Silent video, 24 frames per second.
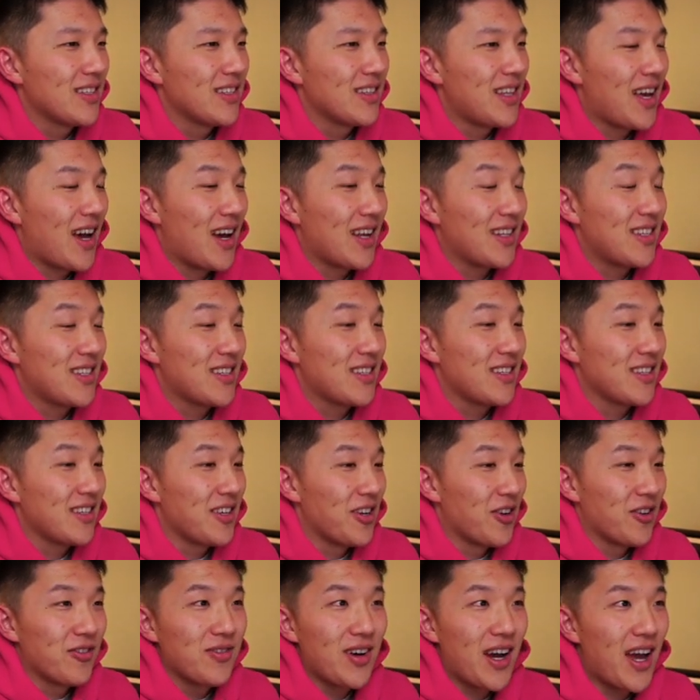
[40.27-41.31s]
that,
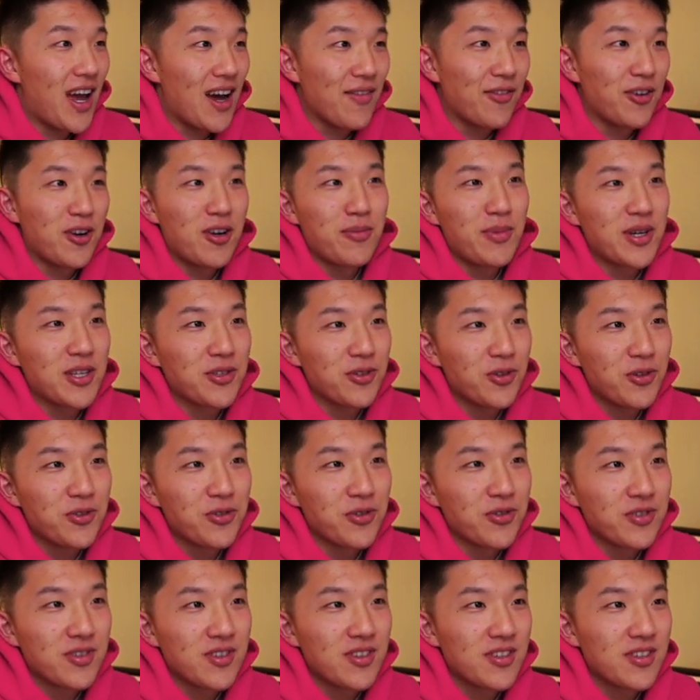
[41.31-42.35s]
you know, I have on all my socials.